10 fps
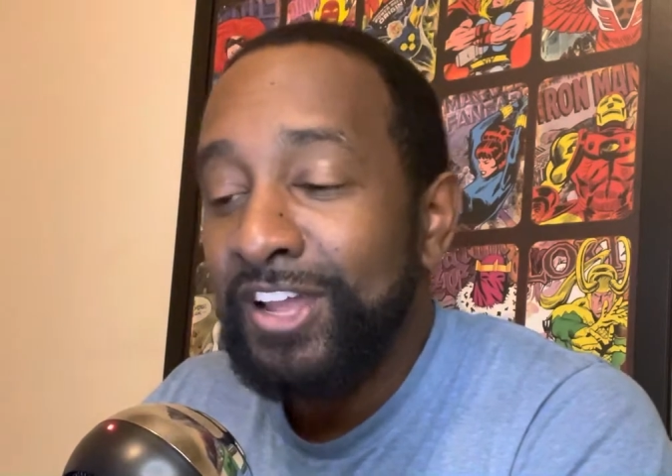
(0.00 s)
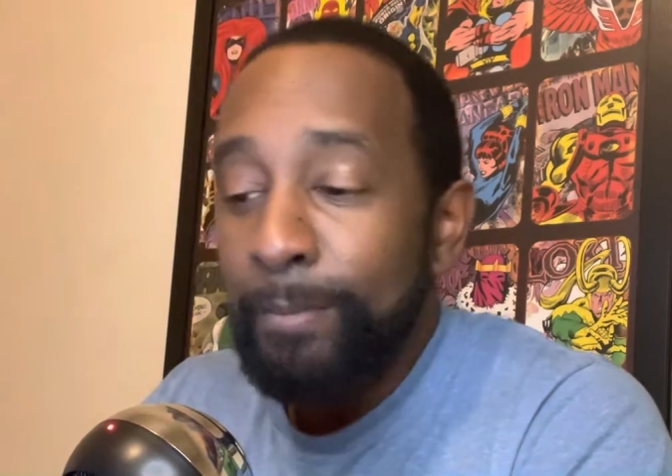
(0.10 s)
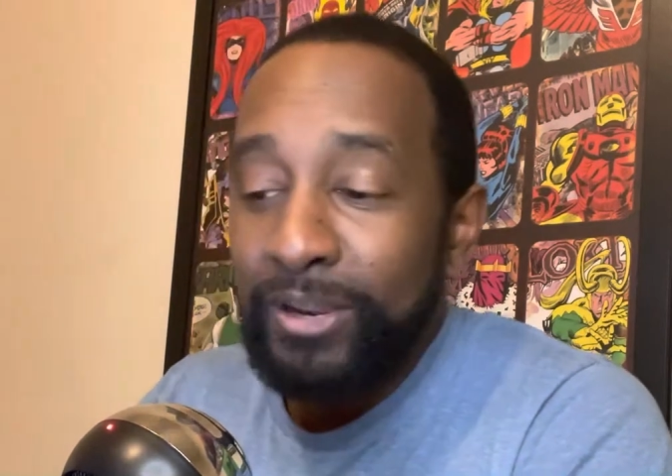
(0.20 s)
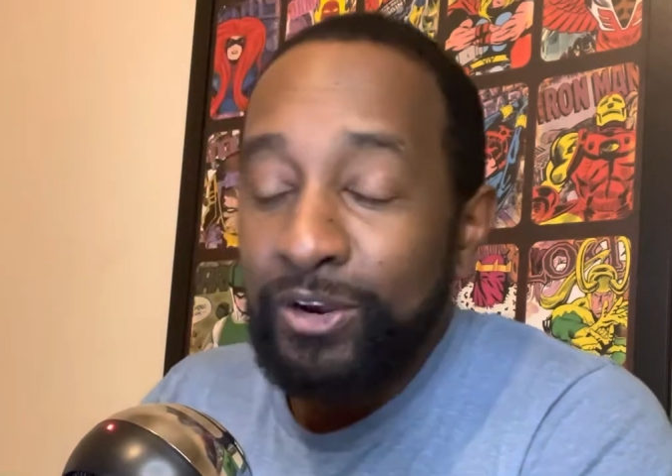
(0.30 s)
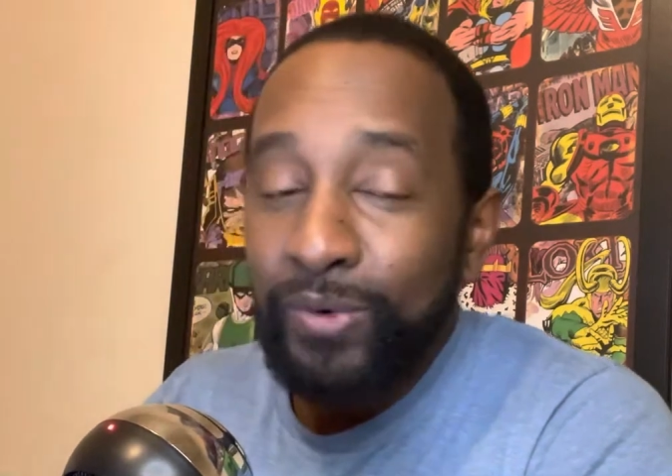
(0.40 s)

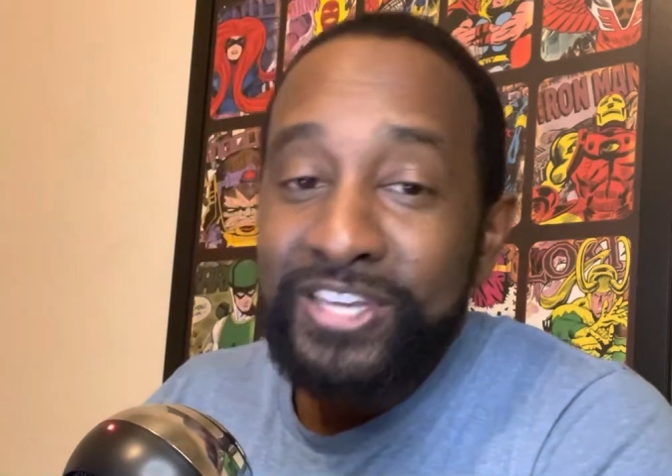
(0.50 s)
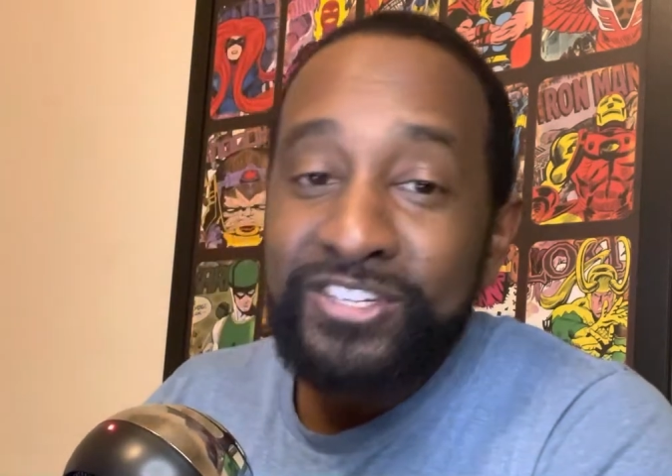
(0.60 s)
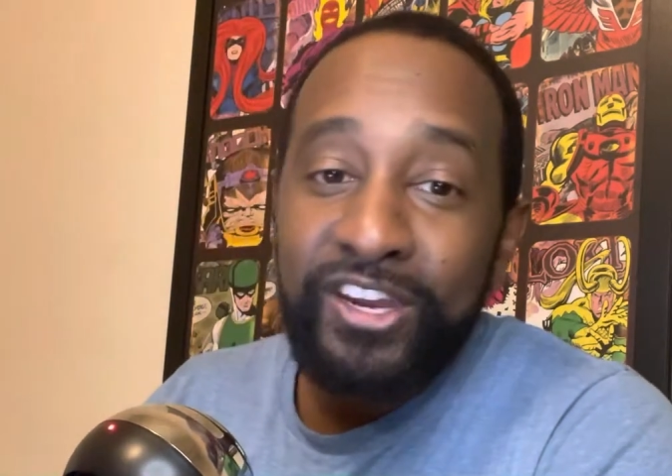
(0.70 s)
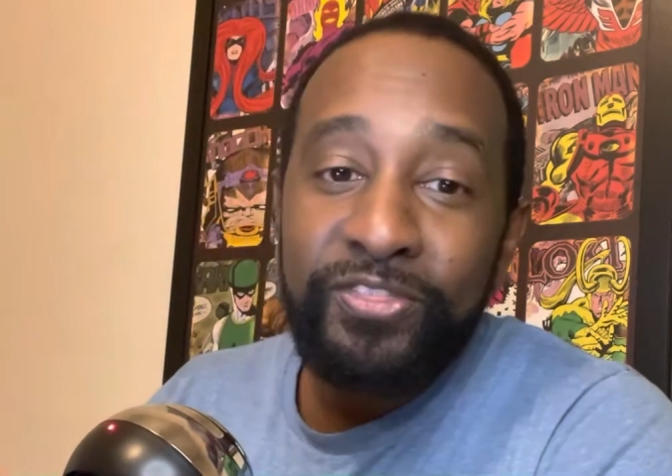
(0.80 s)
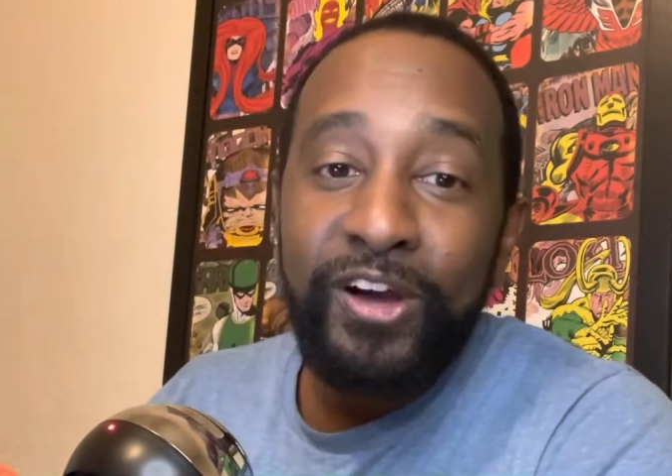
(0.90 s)
But anyway,
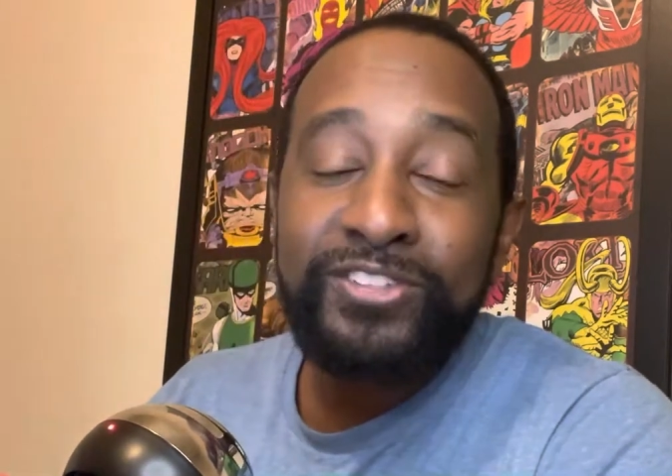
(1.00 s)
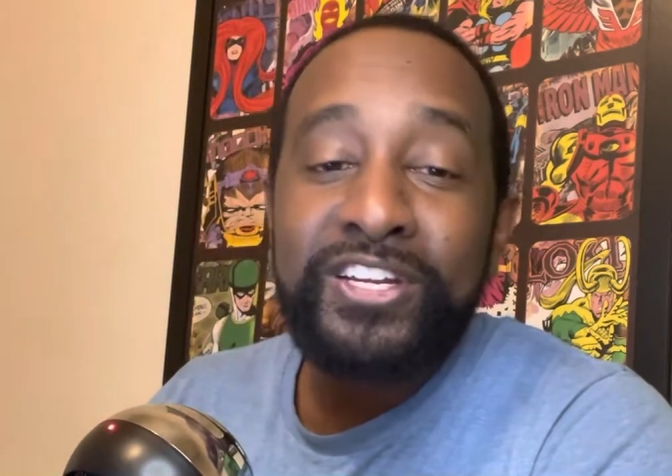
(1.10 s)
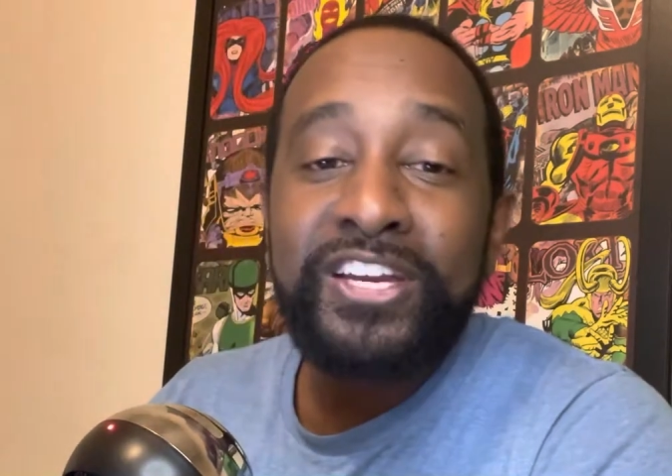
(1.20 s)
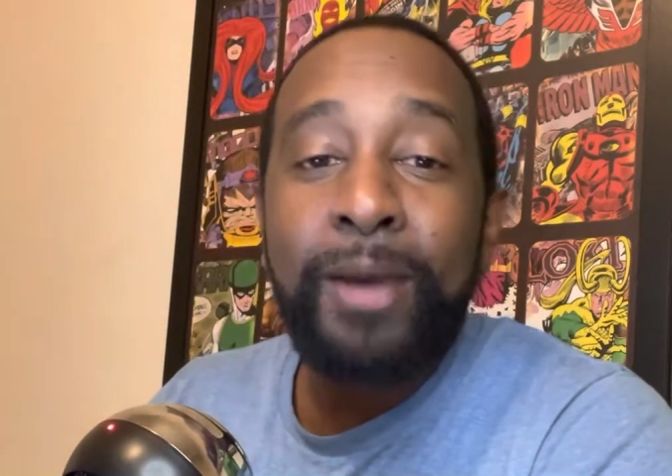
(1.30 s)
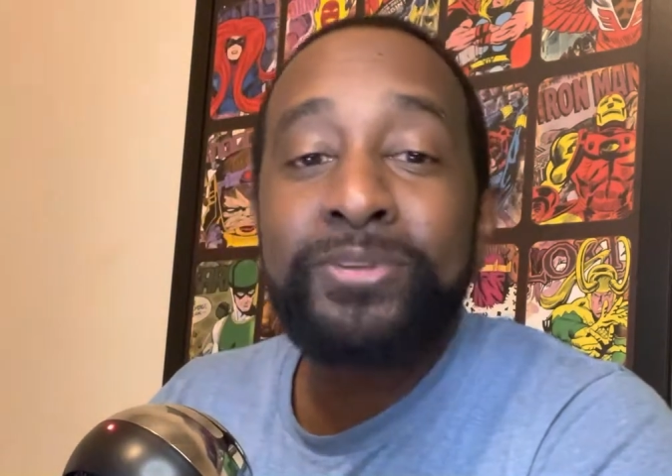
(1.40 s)
share your thoughts in the
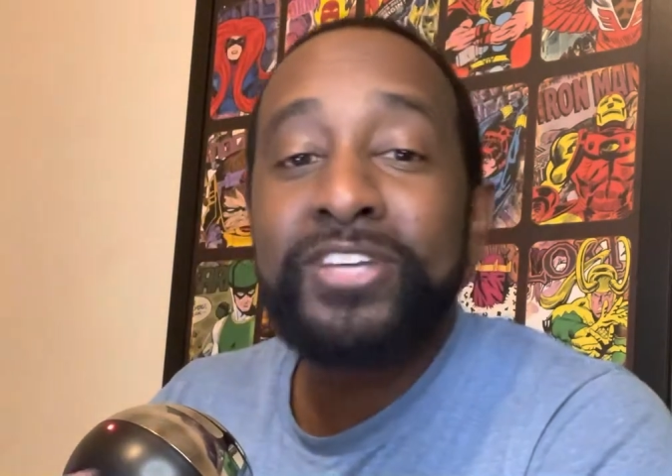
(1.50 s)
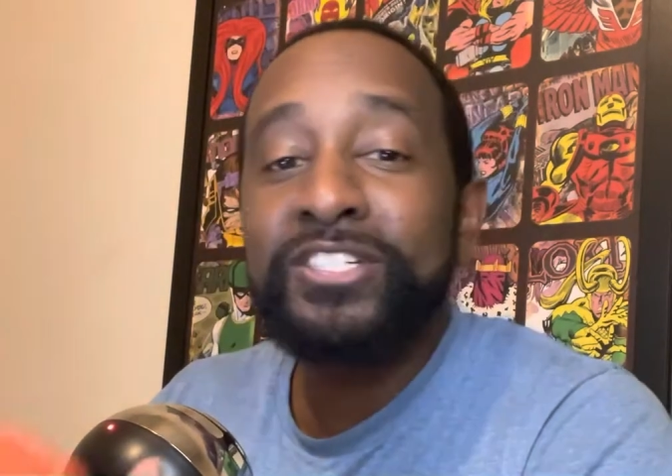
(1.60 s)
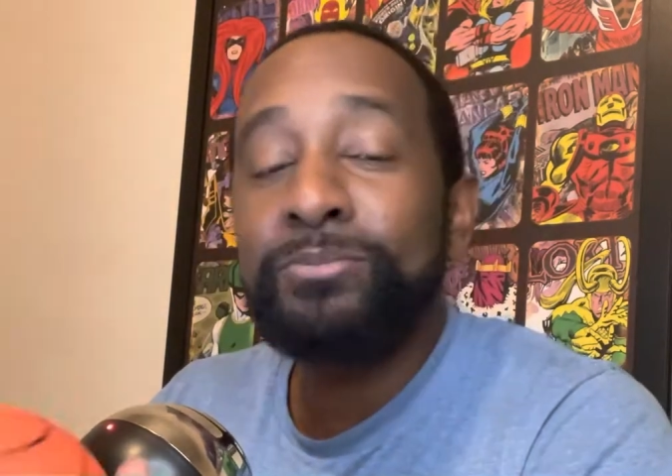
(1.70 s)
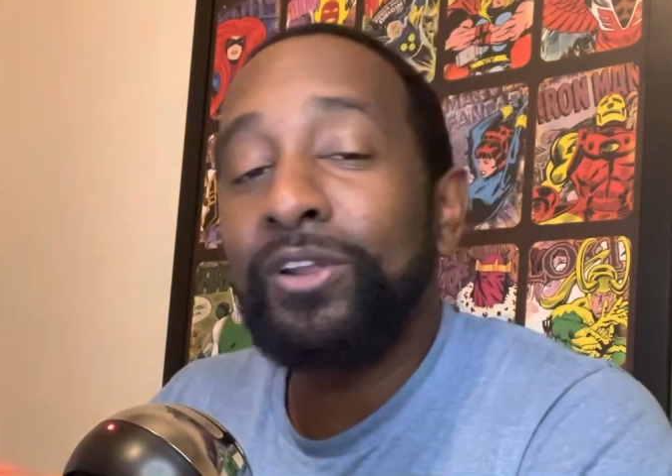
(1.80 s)
comment section below.